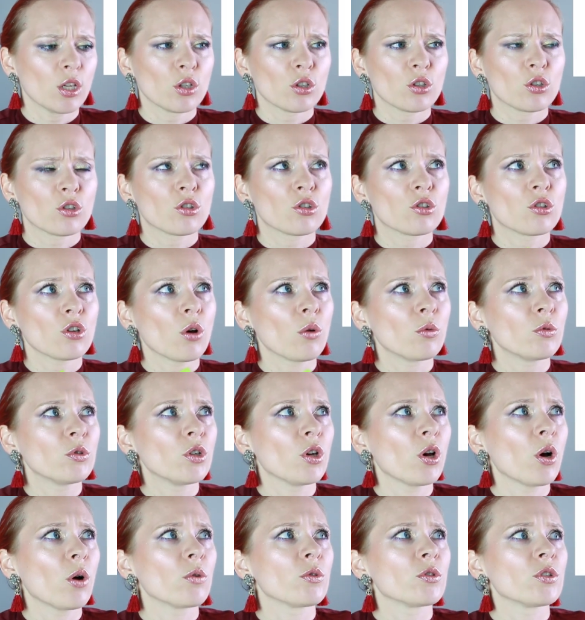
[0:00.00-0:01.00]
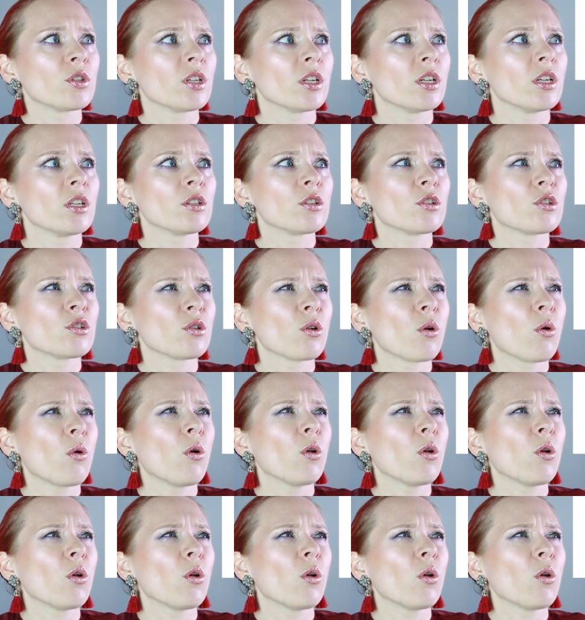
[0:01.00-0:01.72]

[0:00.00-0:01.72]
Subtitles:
So toasted and so